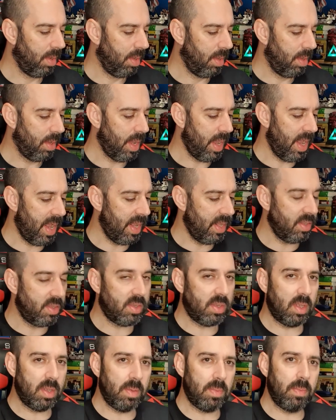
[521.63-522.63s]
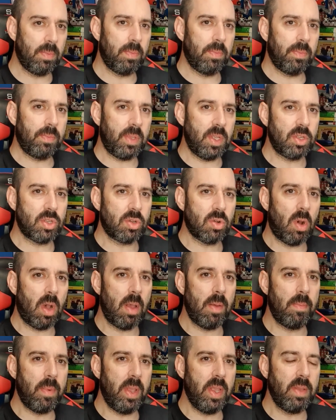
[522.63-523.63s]
And this
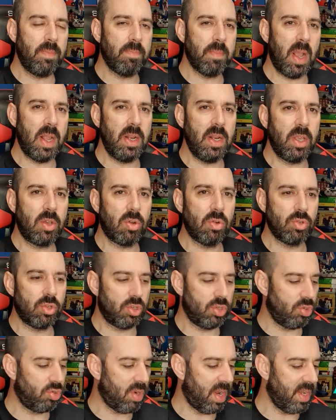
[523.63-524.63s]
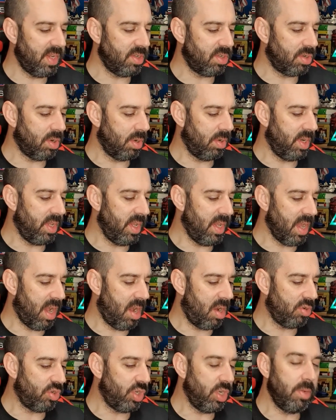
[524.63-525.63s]
guy, he mainly concentrates on the
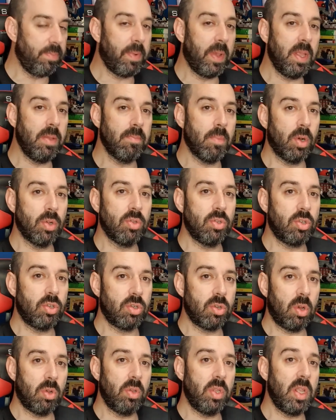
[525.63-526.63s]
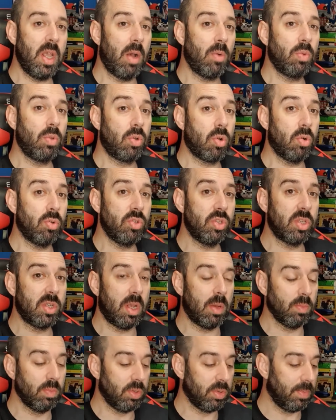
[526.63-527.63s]
RGB mods on the old
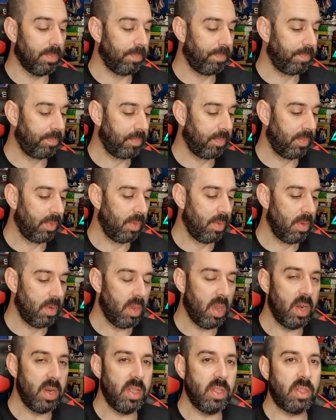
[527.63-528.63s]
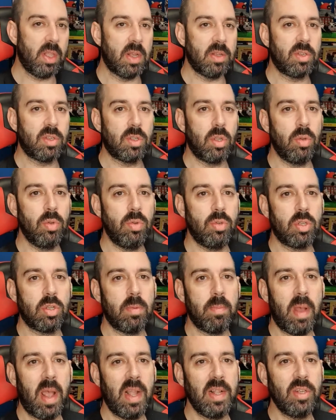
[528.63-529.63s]
consoles. And he does do
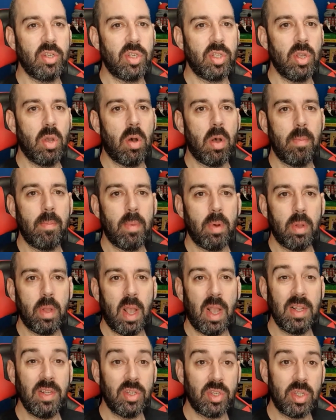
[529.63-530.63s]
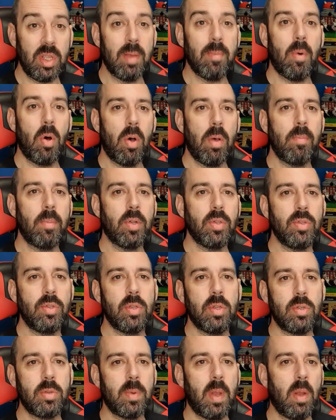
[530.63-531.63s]
some HDMI mods
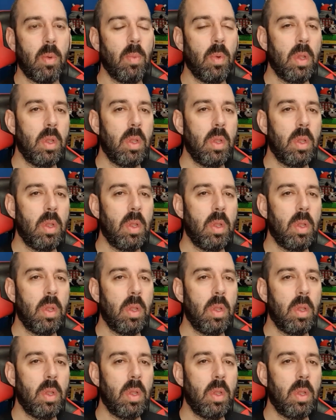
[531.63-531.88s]
as well.